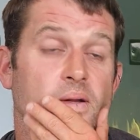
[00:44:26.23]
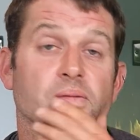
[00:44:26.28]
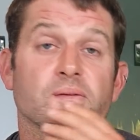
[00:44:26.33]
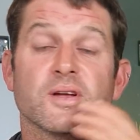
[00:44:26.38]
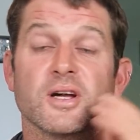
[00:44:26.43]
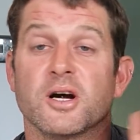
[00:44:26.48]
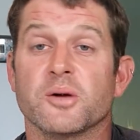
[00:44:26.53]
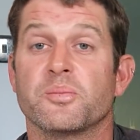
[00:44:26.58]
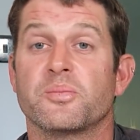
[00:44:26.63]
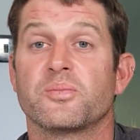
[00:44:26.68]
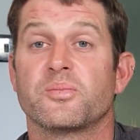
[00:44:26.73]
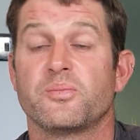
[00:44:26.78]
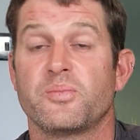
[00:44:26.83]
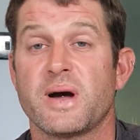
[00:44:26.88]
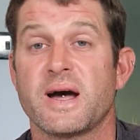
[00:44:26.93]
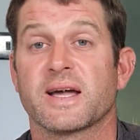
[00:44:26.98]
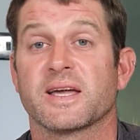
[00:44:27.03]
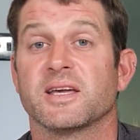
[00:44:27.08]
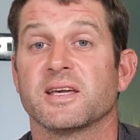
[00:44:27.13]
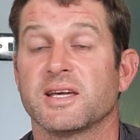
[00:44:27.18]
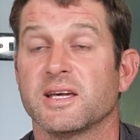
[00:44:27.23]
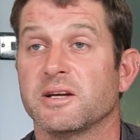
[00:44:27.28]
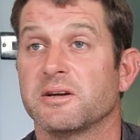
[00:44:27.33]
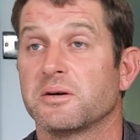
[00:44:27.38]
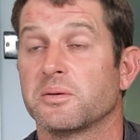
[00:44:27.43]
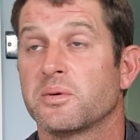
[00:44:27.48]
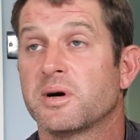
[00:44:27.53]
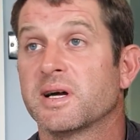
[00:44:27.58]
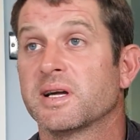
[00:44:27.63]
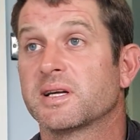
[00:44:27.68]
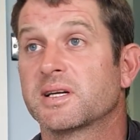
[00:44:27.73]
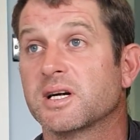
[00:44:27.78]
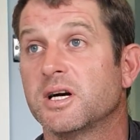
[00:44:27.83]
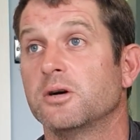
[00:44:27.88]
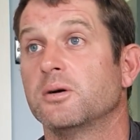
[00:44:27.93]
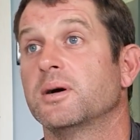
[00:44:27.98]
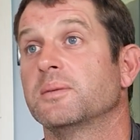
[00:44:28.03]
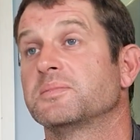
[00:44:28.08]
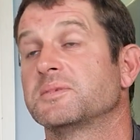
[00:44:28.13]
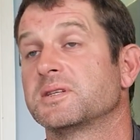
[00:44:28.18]
go pack your gear away,
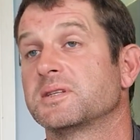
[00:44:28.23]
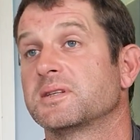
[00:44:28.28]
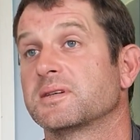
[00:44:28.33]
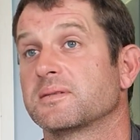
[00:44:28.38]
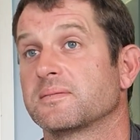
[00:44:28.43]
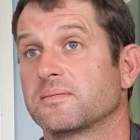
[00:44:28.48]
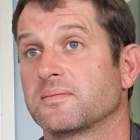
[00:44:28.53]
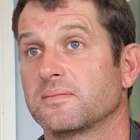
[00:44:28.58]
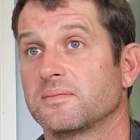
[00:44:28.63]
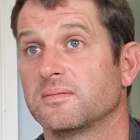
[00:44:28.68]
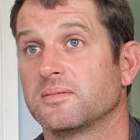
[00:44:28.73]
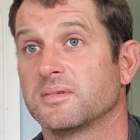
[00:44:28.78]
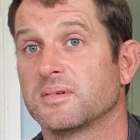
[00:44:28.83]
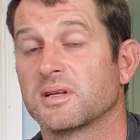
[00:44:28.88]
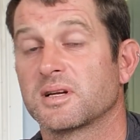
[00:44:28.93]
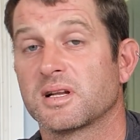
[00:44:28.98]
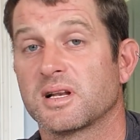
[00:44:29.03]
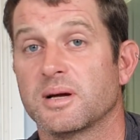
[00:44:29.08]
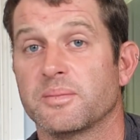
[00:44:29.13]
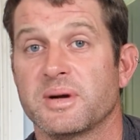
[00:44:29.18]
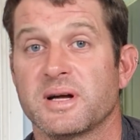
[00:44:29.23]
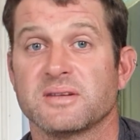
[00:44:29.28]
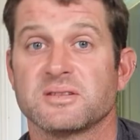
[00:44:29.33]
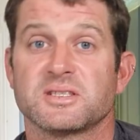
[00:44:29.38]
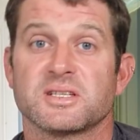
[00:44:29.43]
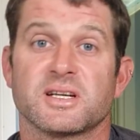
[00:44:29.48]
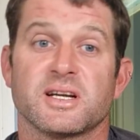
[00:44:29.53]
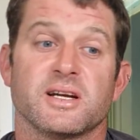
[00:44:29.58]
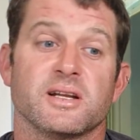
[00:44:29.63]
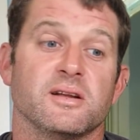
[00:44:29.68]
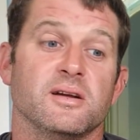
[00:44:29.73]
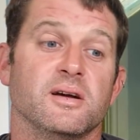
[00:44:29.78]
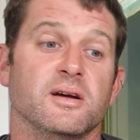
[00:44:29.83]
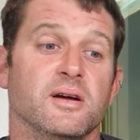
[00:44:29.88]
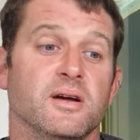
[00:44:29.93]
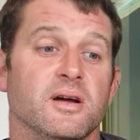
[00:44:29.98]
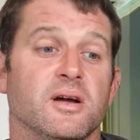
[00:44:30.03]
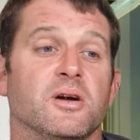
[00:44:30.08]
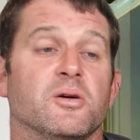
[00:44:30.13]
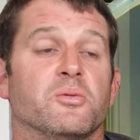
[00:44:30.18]
go up to the clubhouse again.
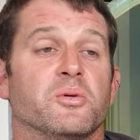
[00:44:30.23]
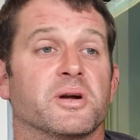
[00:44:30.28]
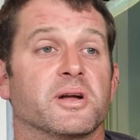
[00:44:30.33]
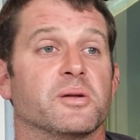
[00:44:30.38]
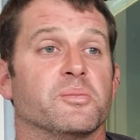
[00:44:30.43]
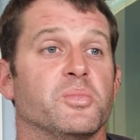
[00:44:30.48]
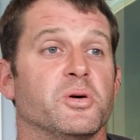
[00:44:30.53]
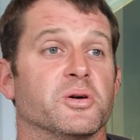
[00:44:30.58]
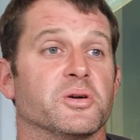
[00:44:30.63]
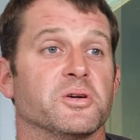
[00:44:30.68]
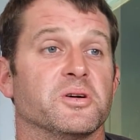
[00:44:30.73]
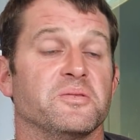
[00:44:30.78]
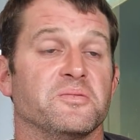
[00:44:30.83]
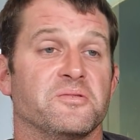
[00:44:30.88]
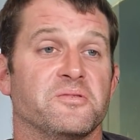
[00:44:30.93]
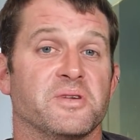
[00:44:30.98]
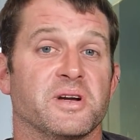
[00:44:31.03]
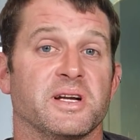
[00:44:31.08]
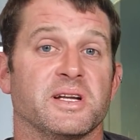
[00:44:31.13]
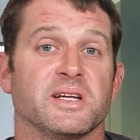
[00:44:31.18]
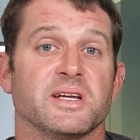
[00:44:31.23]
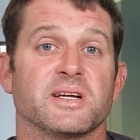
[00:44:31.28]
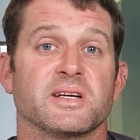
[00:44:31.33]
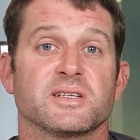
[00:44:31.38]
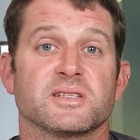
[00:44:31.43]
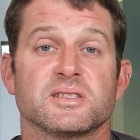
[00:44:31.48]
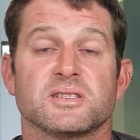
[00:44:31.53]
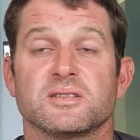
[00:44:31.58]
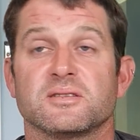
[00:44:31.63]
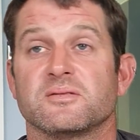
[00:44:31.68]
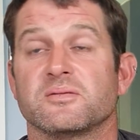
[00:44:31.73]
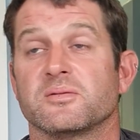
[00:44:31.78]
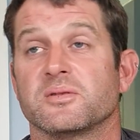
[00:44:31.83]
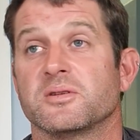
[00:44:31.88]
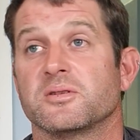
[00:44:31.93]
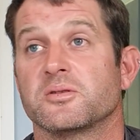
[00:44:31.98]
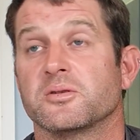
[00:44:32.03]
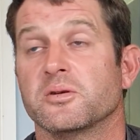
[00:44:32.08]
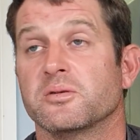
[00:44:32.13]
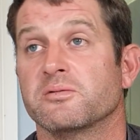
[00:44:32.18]
We're going to put you on Phoenix,
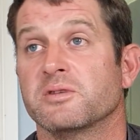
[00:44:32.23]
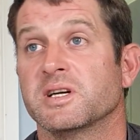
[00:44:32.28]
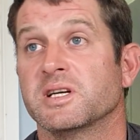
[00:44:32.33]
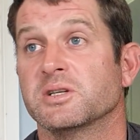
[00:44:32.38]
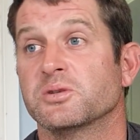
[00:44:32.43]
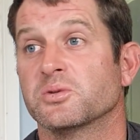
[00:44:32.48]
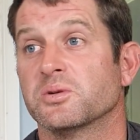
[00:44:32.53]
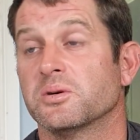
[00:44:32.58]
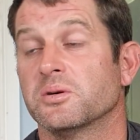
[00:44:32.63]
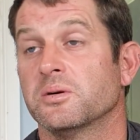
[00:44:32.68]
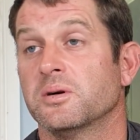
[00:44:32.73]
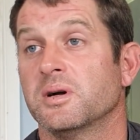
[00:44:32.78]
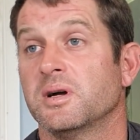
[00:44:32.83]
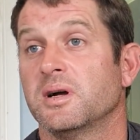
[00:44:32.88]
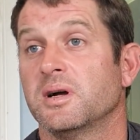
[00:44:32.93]
do a redraw.